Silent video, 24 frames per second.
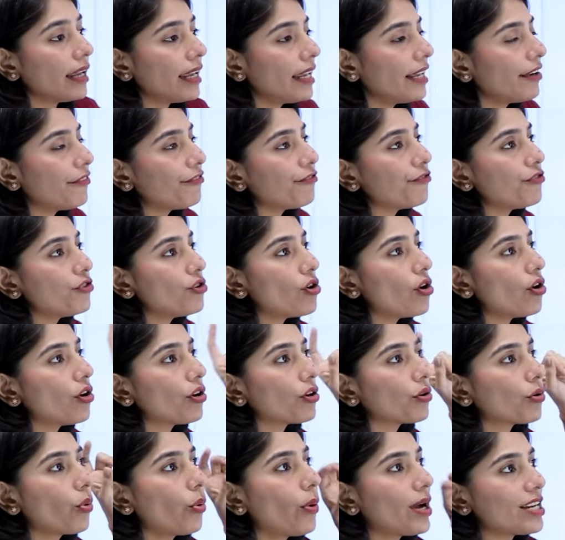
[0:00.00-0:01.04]
If
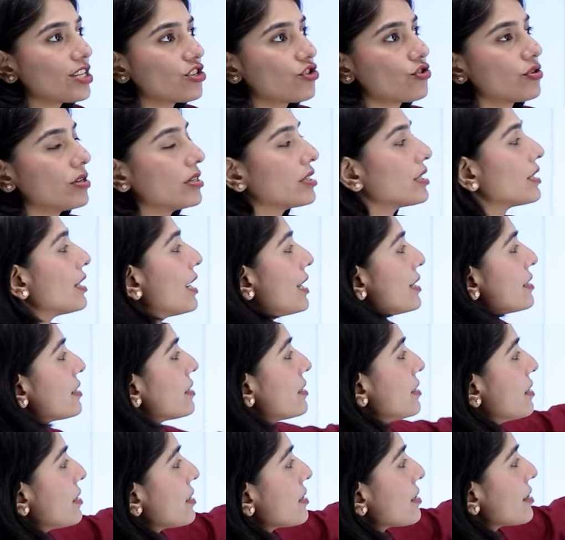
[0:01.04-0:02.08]
your question
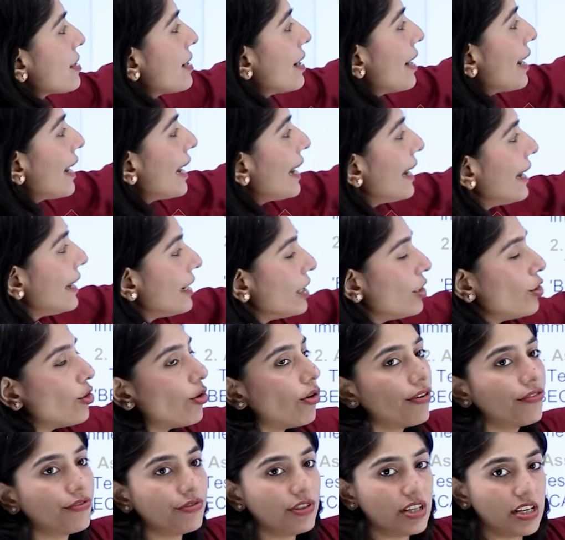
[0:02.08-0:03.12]
consists any
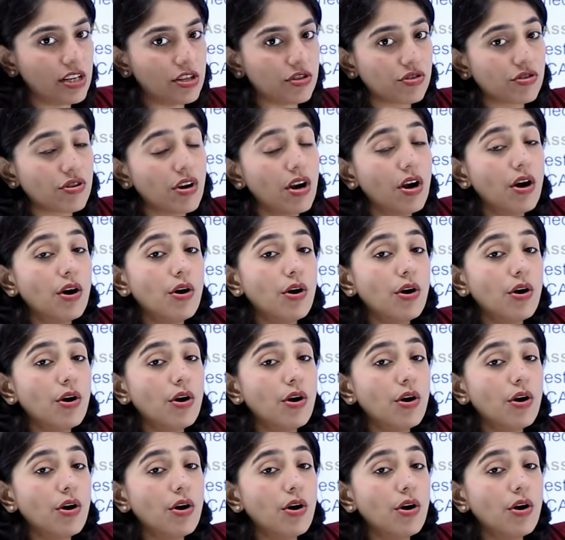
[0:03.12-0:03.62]
of these,